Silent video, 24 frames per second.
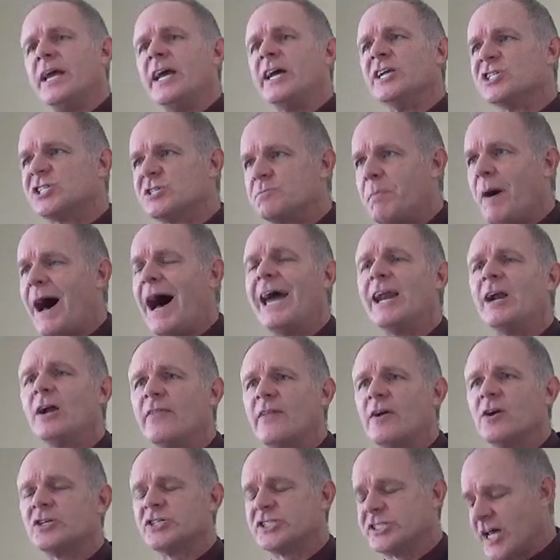In spite of
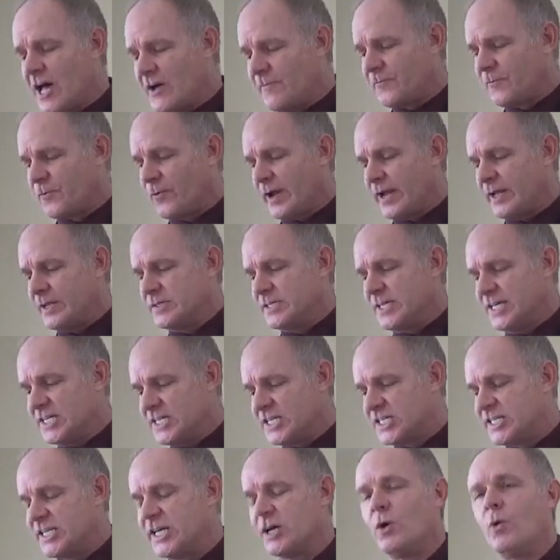their sufferings,
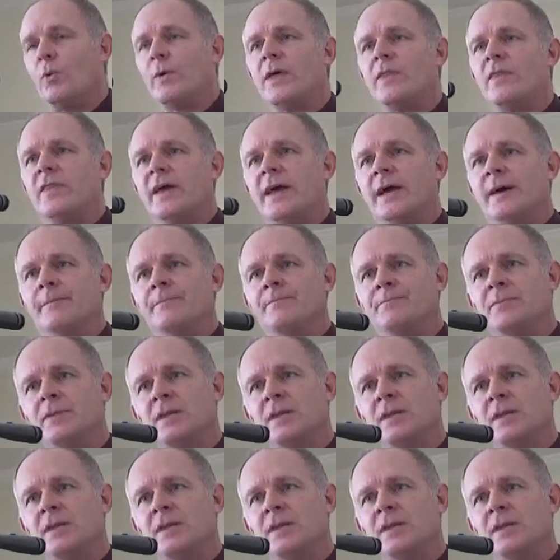He's still with them.